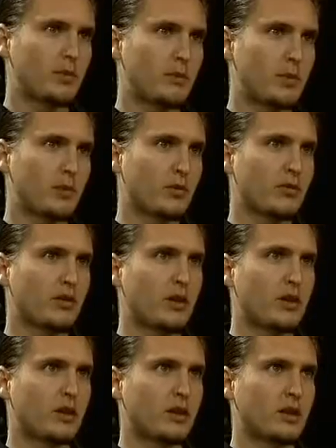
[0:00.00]
Well, people
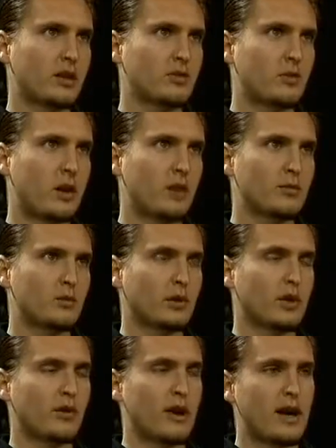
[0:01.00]
say that these
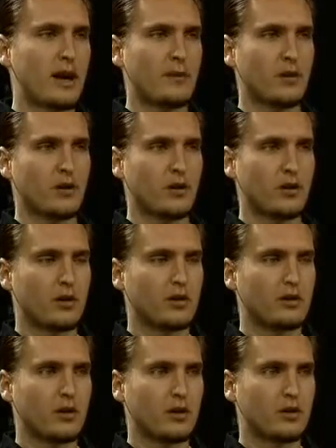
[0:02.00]
problems will never happen under
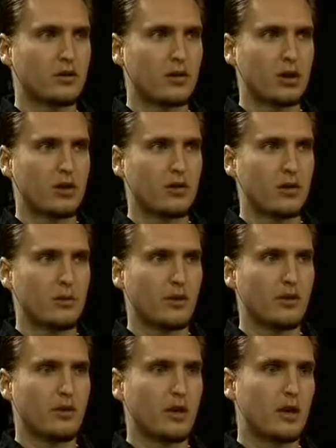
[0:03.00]
these trade
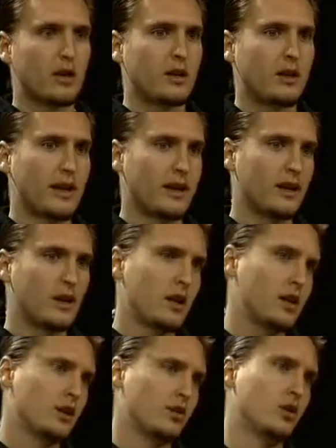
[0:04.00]
agreements, that
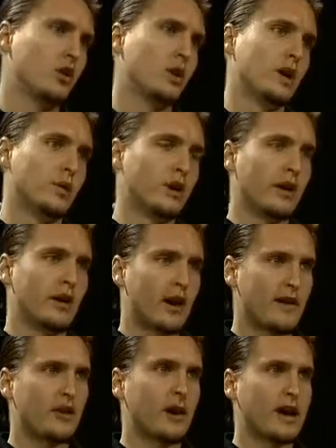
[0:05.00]
there's no way we'd
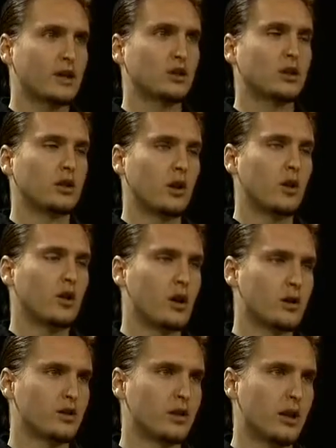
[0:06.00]
ever actually
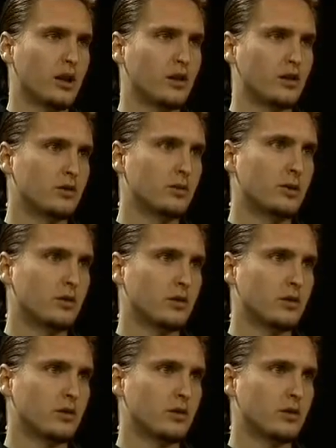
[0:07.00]
lower our standards.